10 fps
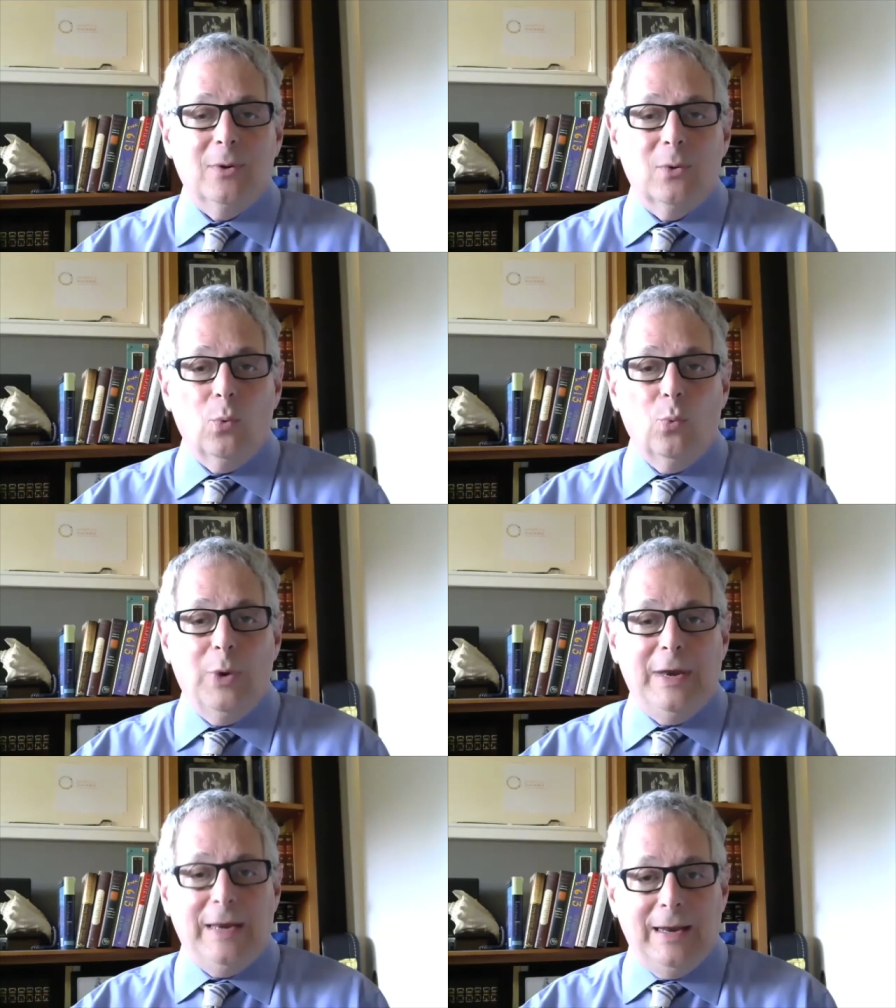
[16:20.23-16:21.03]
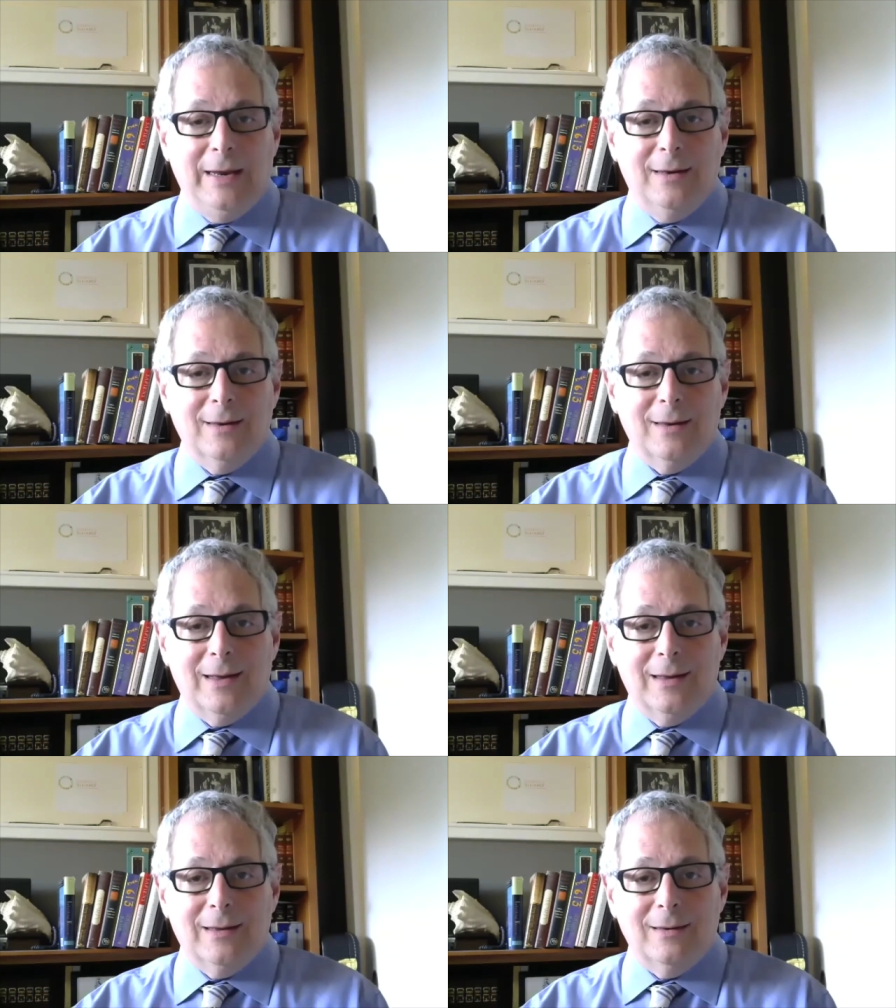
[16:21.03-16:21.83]
We need
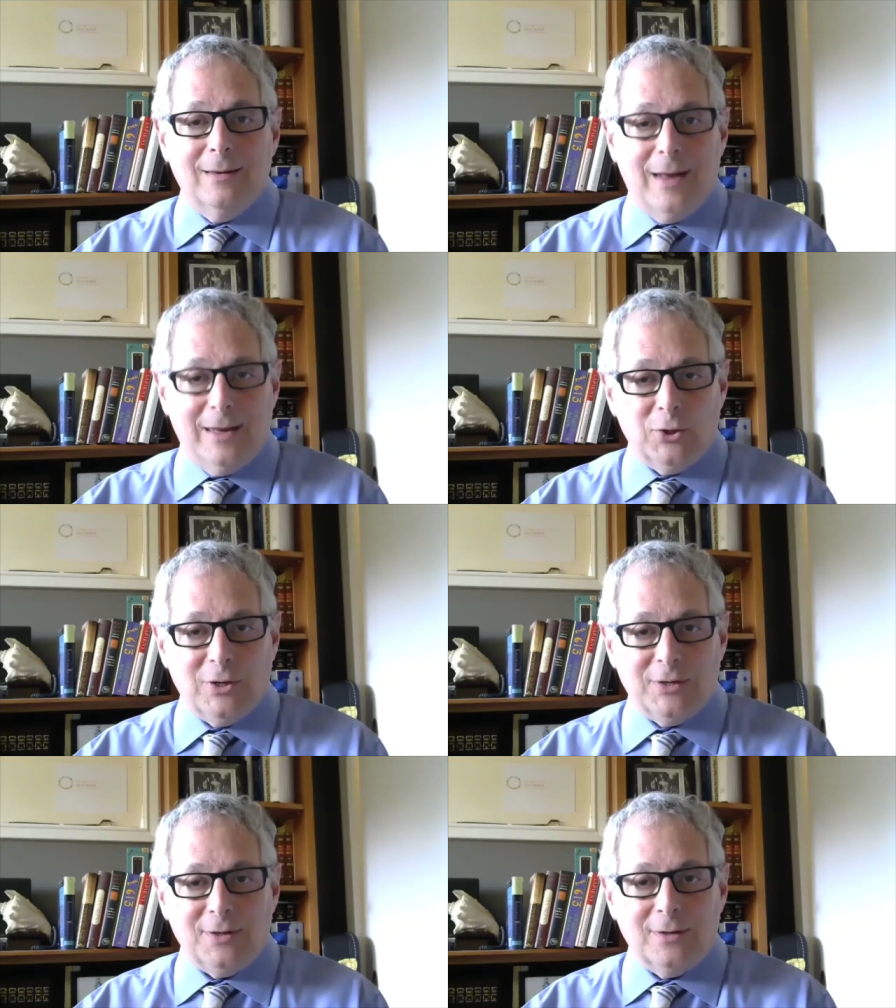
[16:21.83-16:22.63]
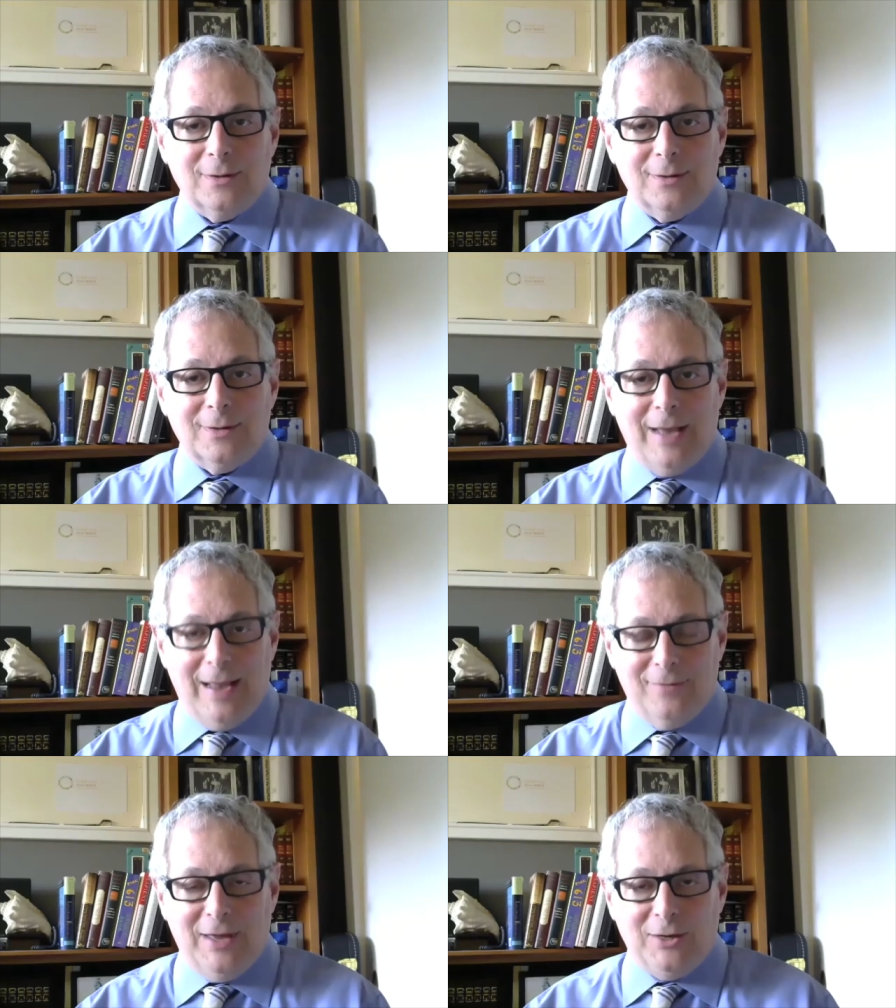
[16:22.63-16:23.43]
not just to
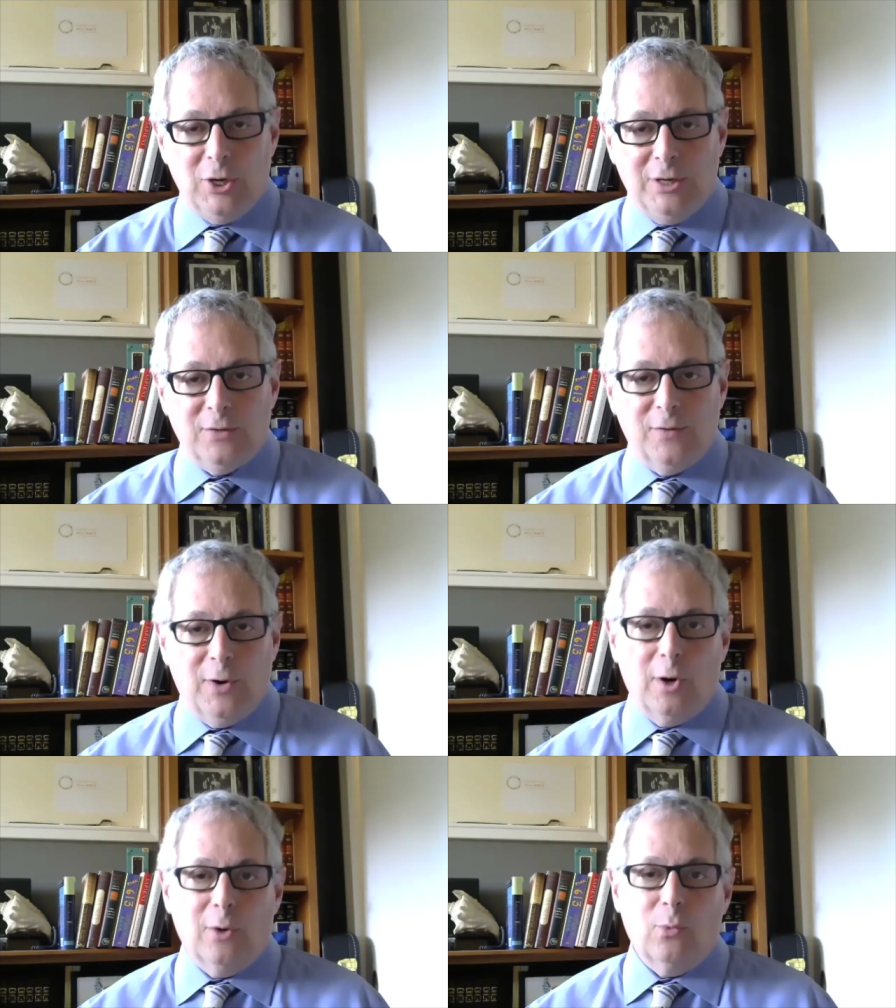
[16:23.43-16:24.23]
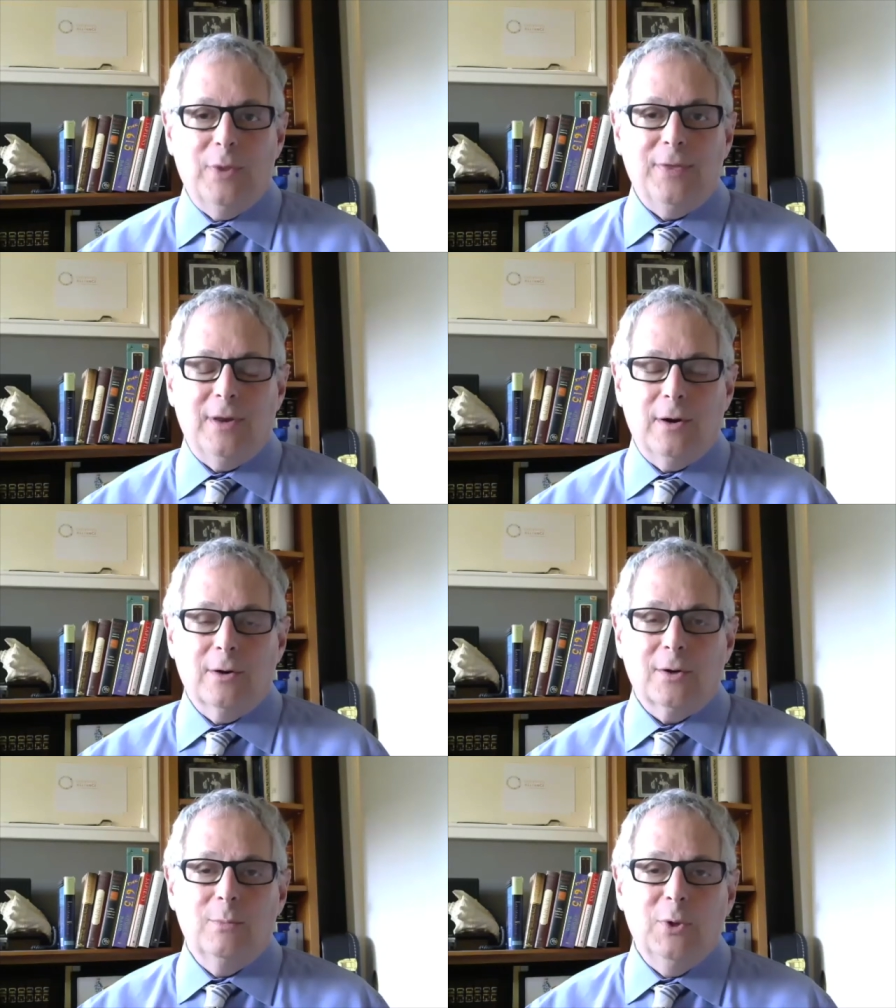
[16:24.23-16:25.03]
have that change of heart within our
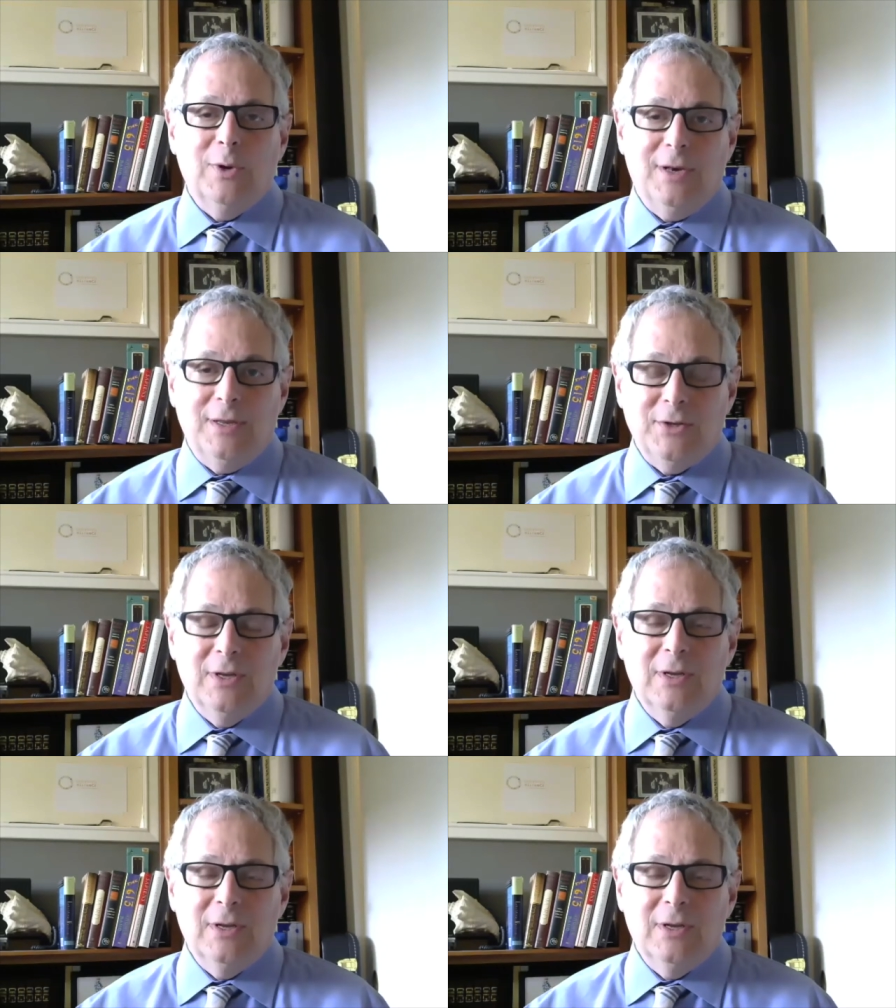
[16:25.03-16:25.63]
communities,